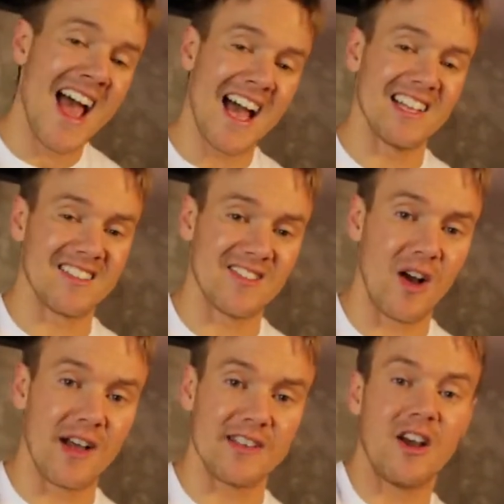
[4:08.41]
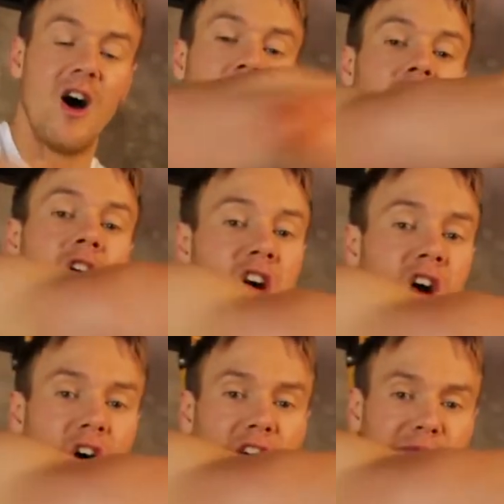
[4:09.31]
and size
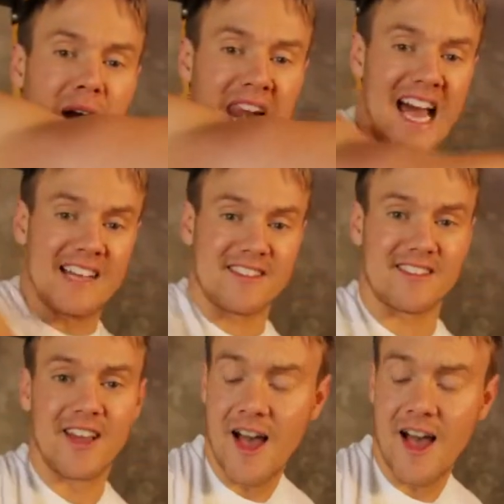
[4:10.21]
of my lats.